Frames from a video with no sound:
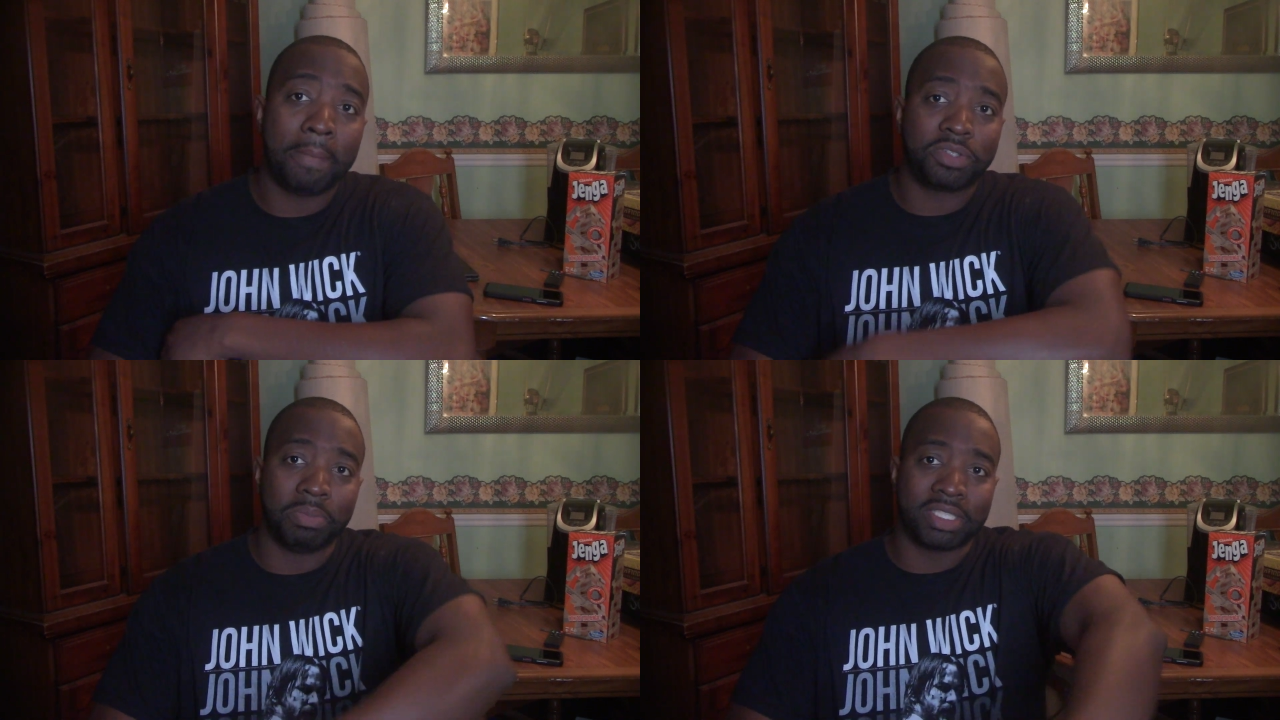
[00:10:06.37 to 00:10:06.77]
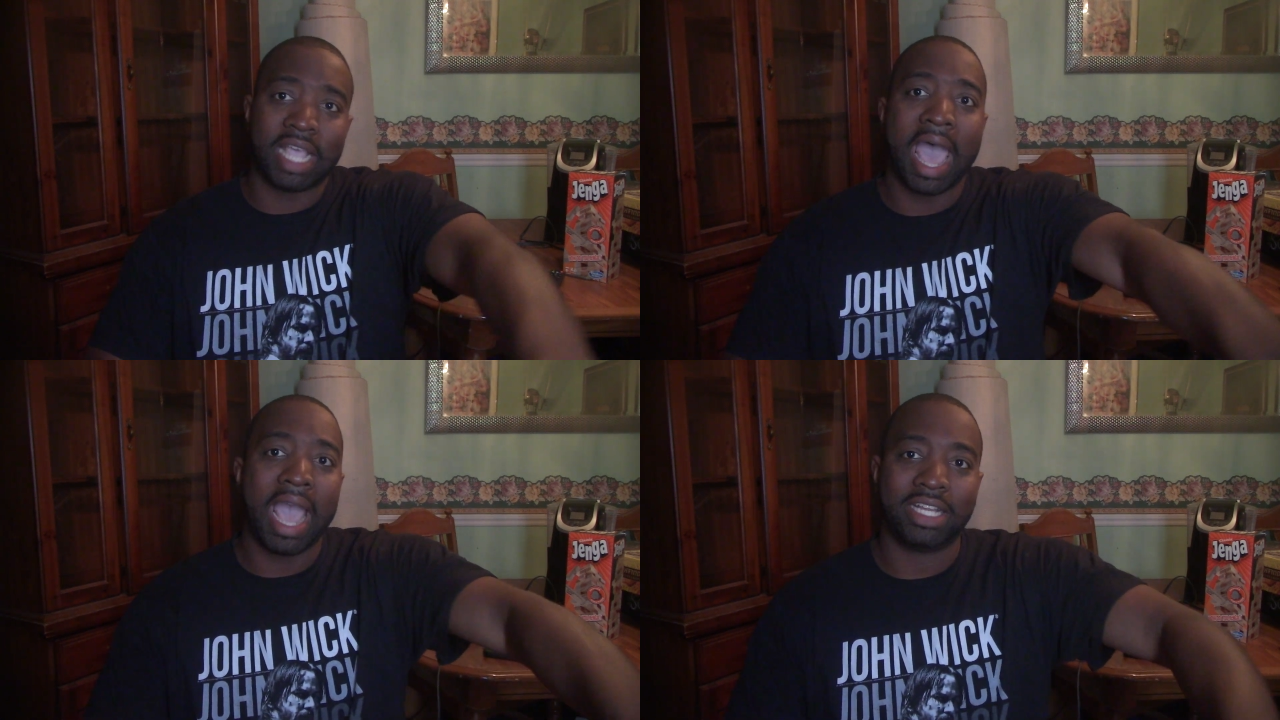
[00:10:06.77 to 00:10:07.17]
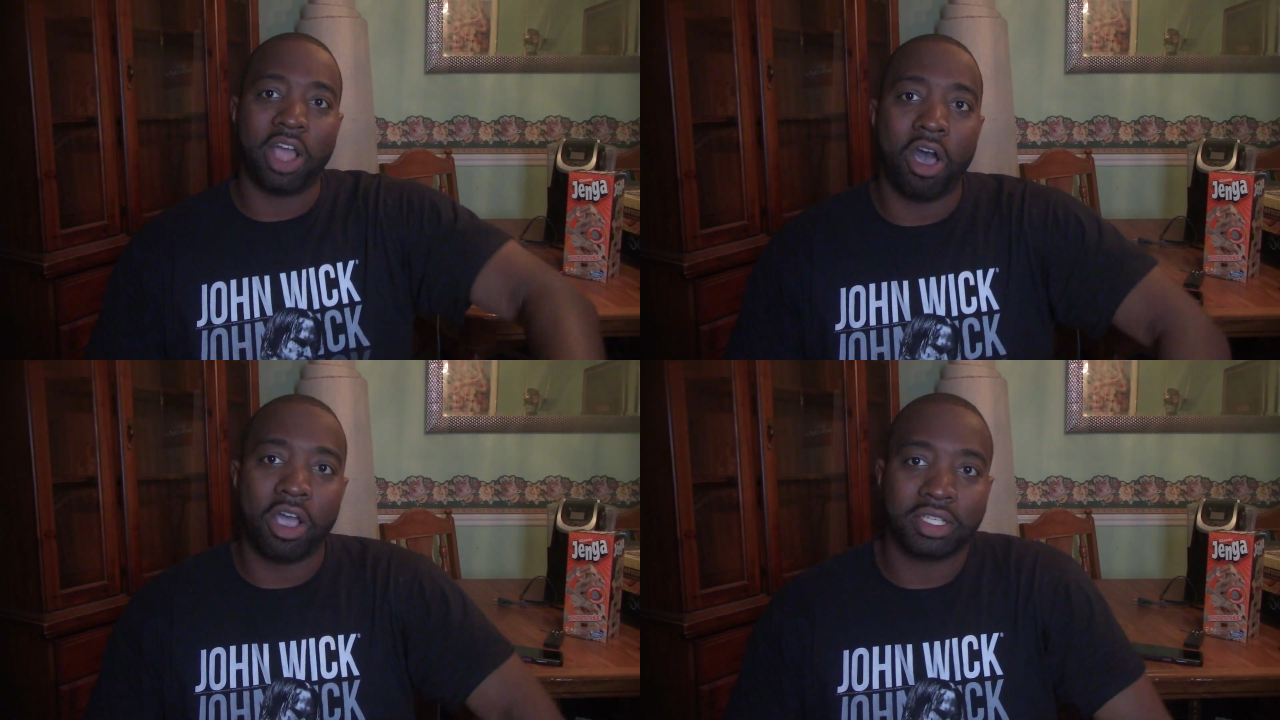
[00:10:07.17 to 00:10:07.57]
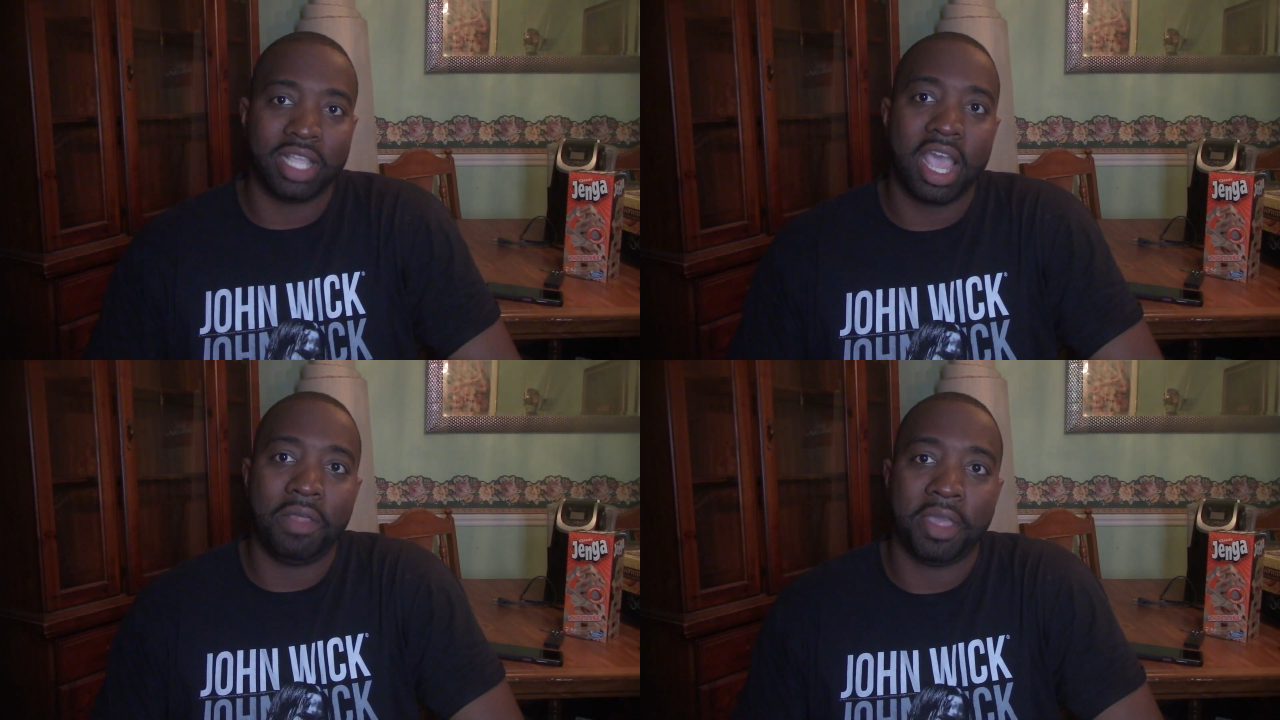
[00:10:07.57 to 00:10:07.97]
some attack dogs
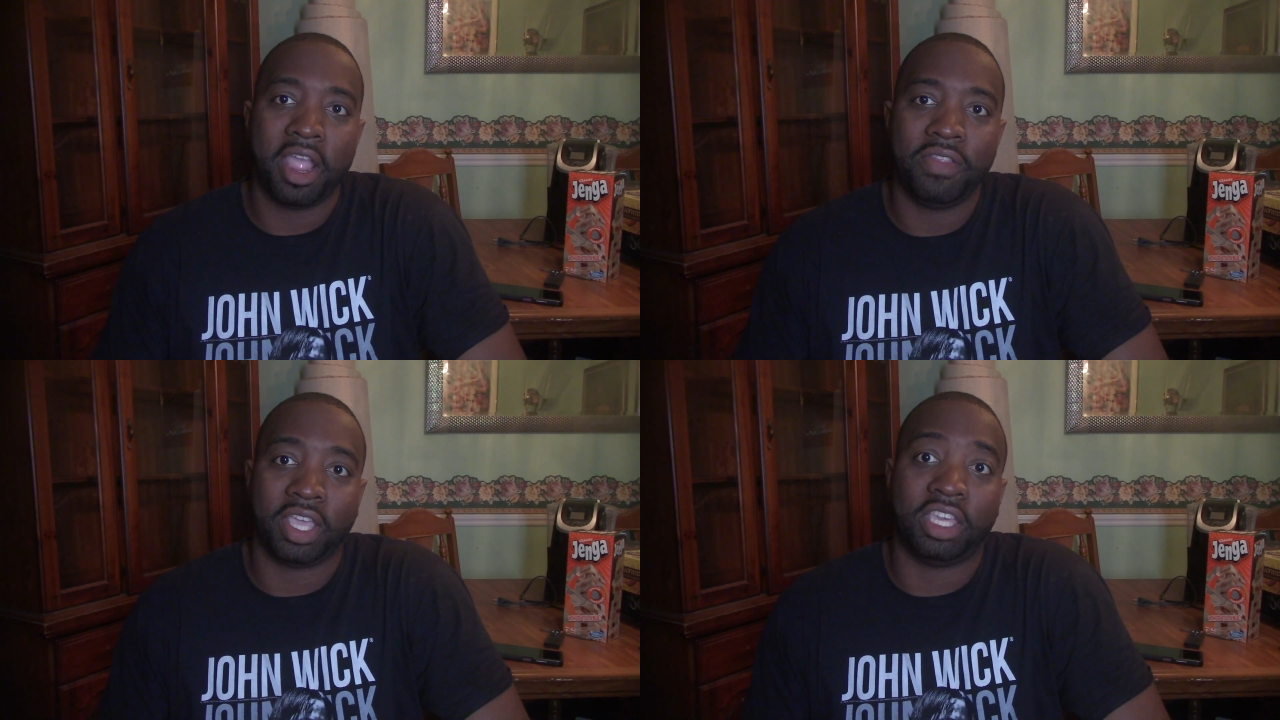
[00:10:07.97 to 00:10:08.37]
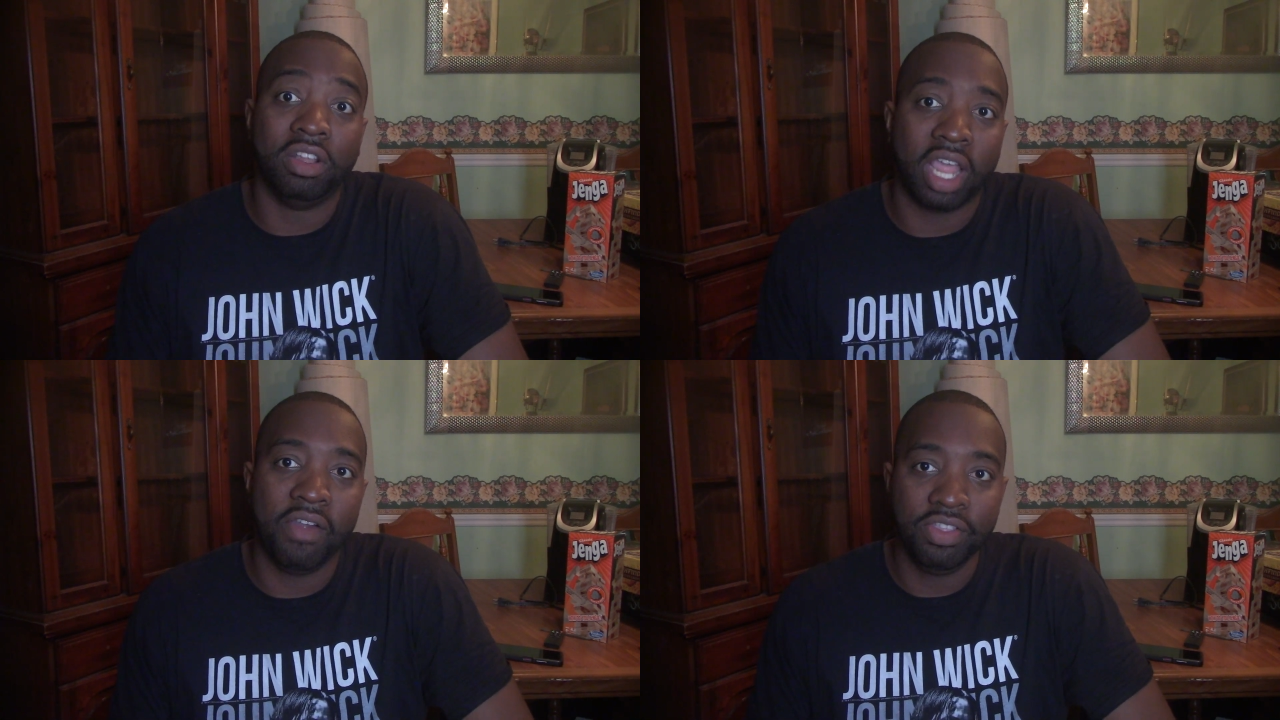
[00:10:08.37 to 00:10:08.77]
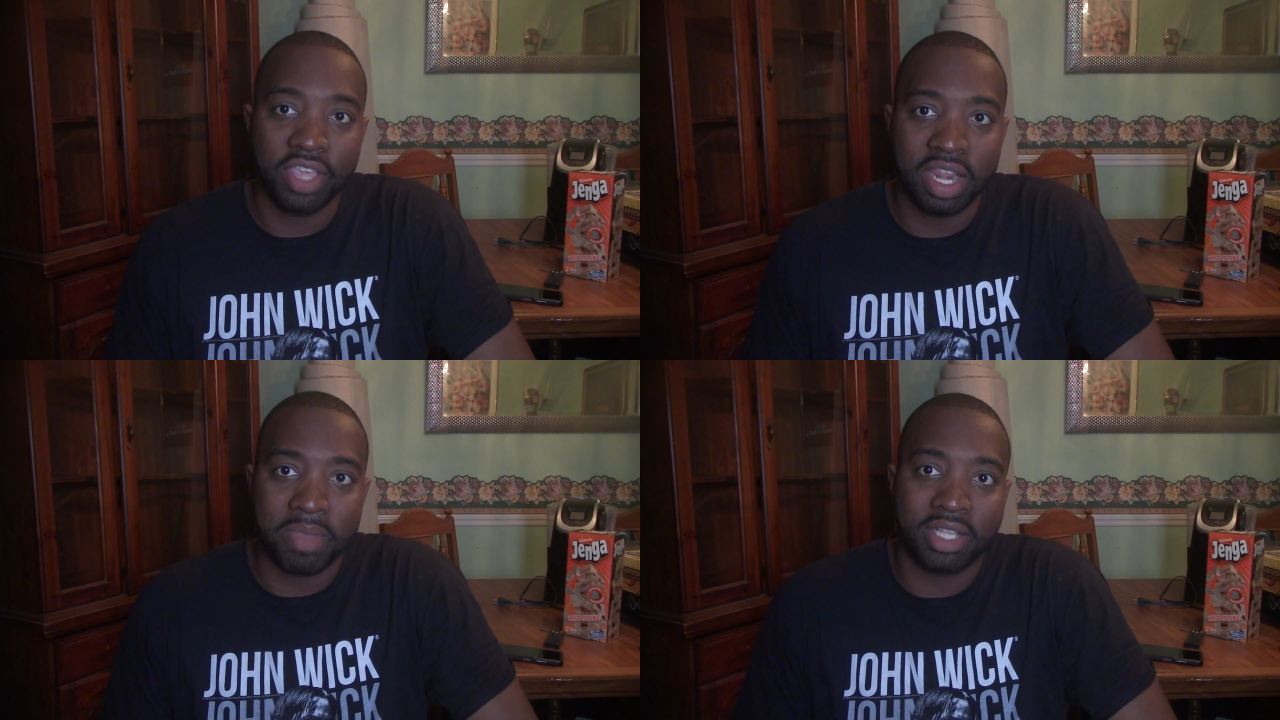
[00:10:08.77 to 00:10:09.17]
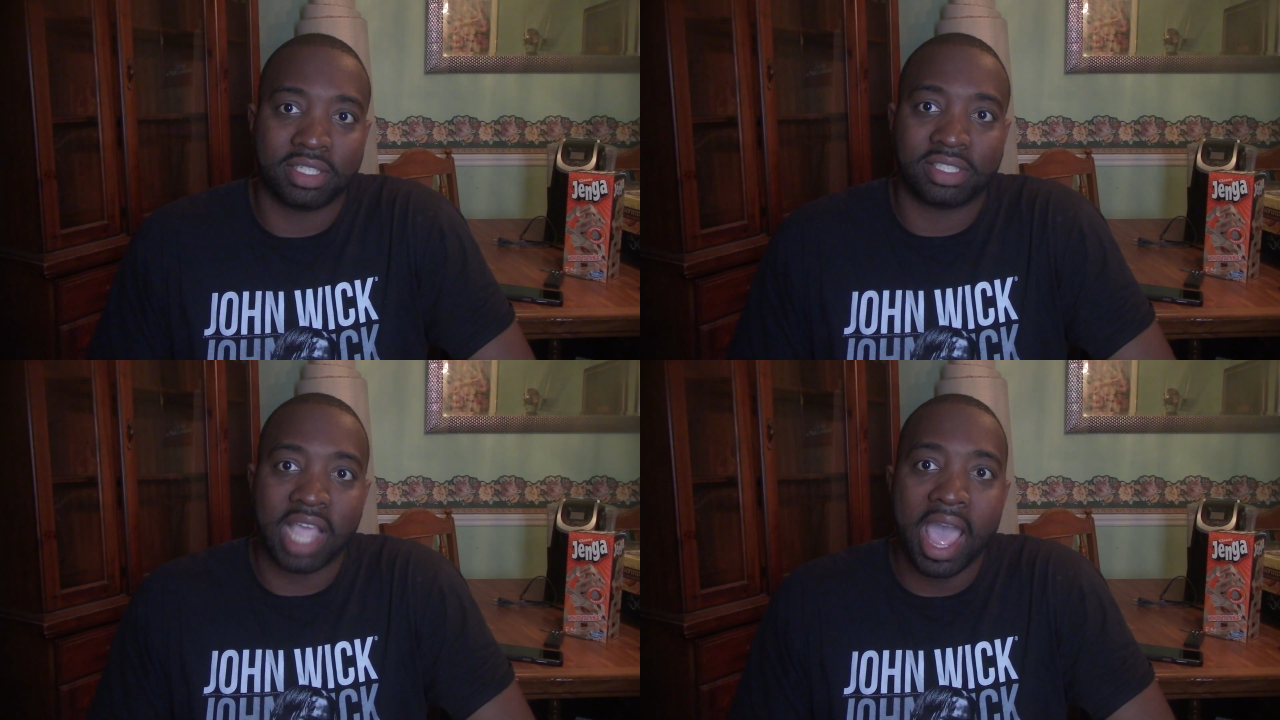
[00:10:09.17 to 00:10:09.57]
down there that kill everything that makes
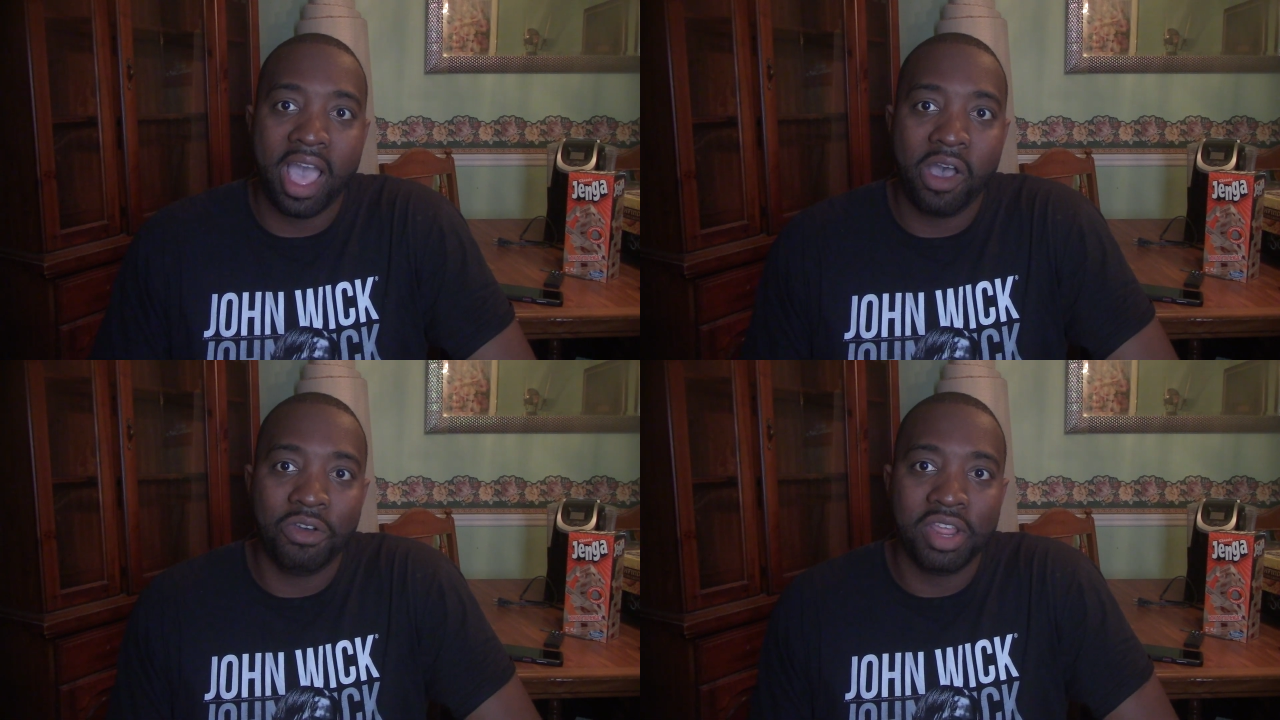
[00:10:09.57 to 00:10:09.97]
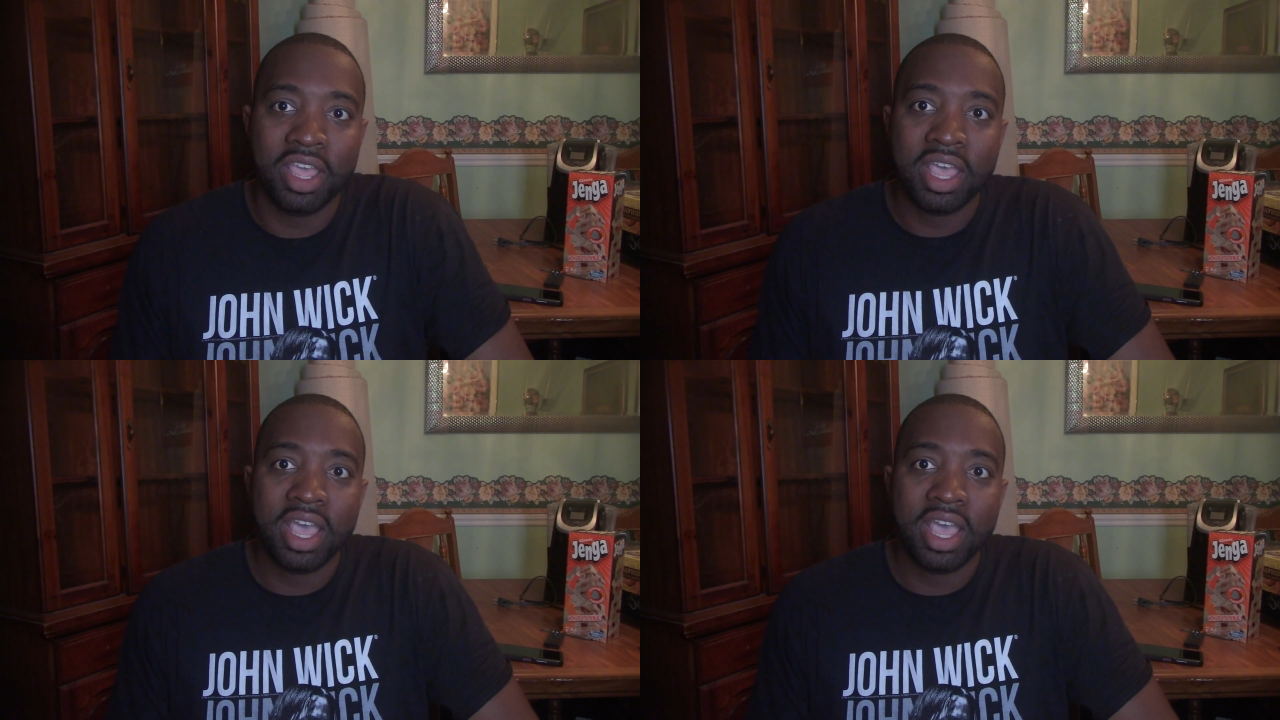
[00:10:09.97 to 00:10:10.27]
a sound?